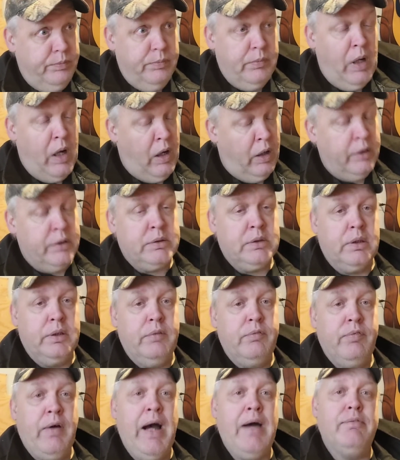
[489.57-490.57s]

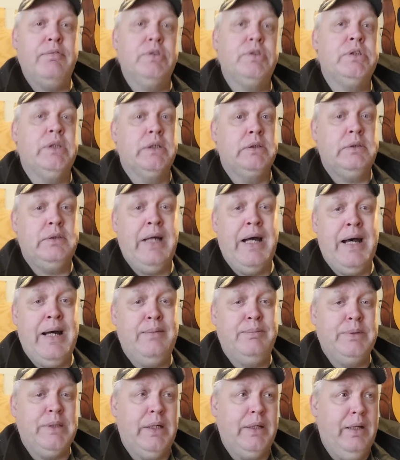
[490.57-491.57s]
honestly, 5 or 6
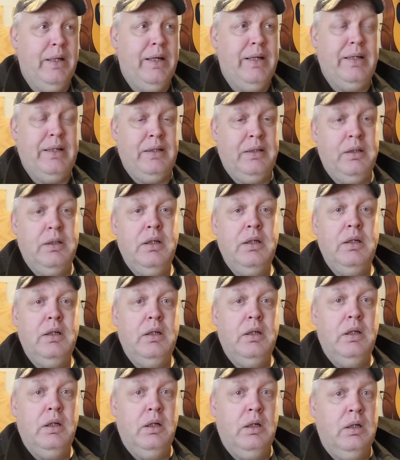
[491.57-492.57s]
times a day,
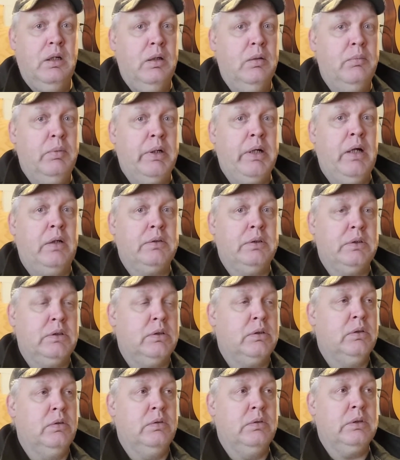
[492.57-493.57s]
because as
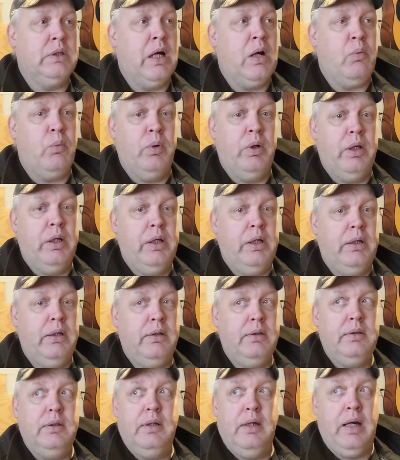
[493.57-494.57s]
soon as I would
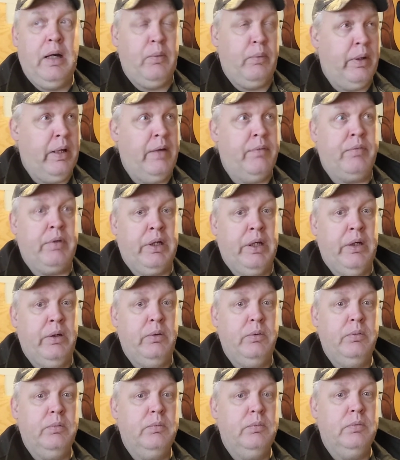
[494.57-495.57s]
eat, I would have to
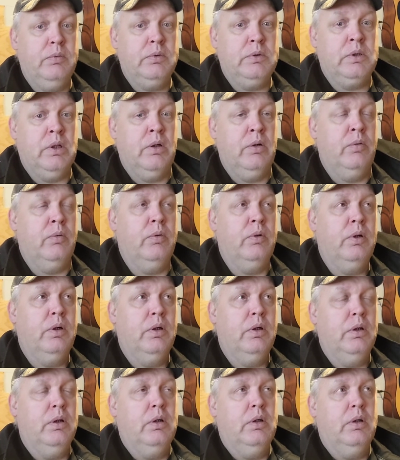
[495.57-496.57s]
go. So,
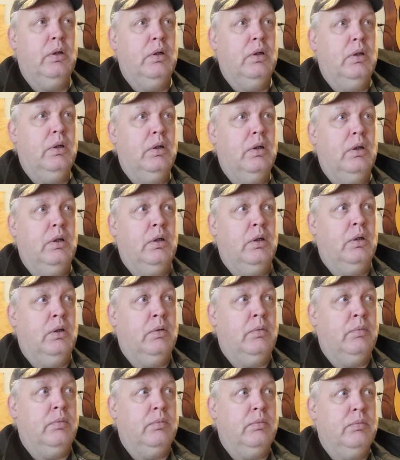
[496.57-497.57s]

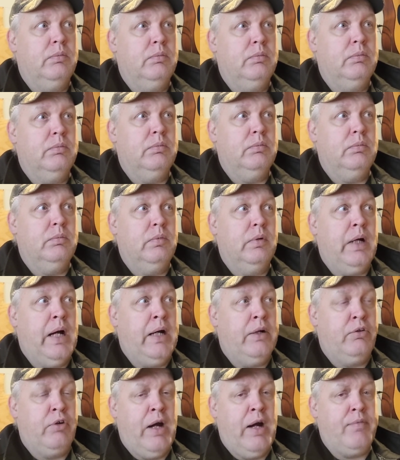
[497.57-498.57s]

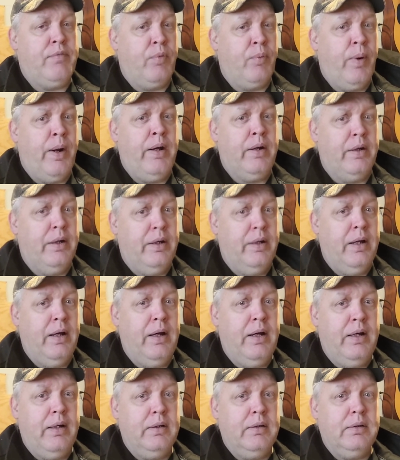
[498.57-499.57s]
I drive around at
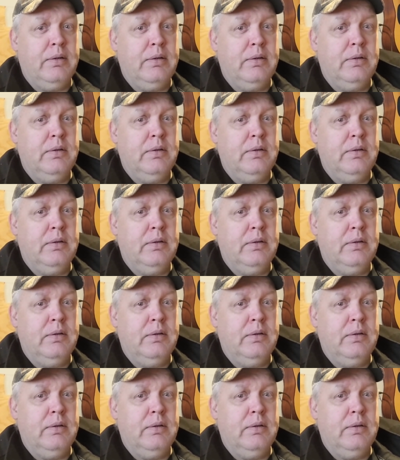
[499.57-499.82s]
night,